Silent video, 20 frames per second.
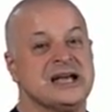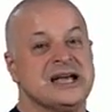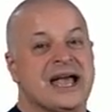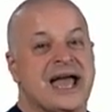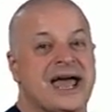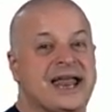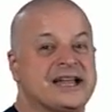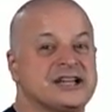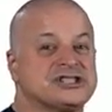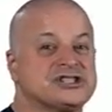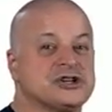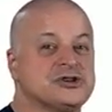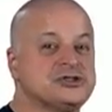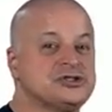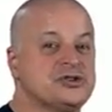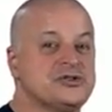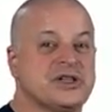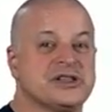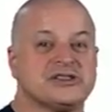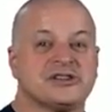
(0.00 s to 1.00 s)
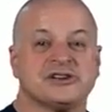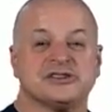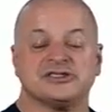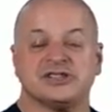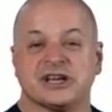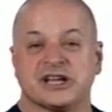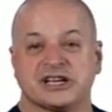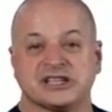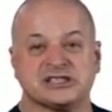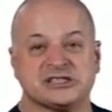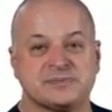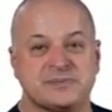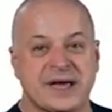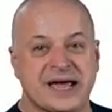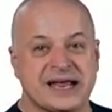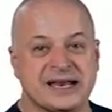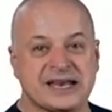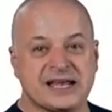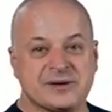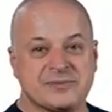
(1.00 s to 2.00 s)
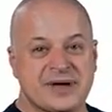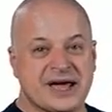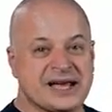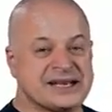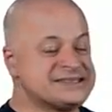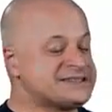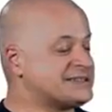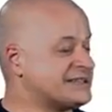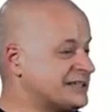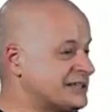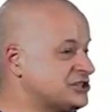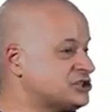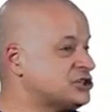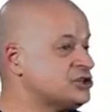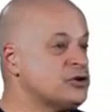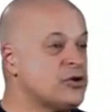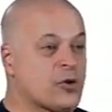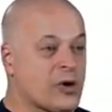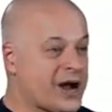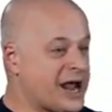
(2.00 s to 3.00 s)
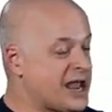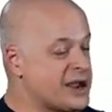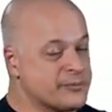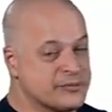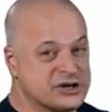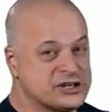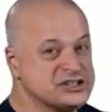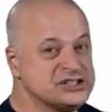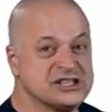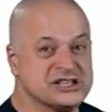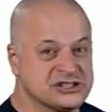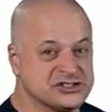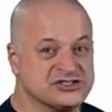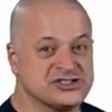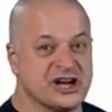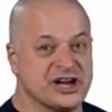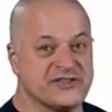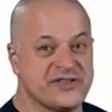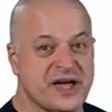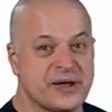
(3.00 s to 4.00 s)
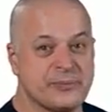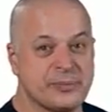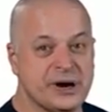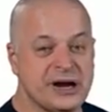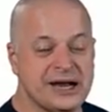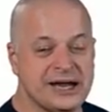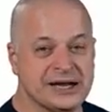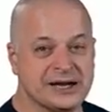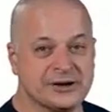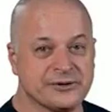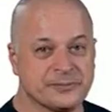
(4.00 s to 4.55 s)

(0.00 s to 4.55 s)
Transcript: and it shows you that there's an expanding mass lesion or hemorrhage inside that brain.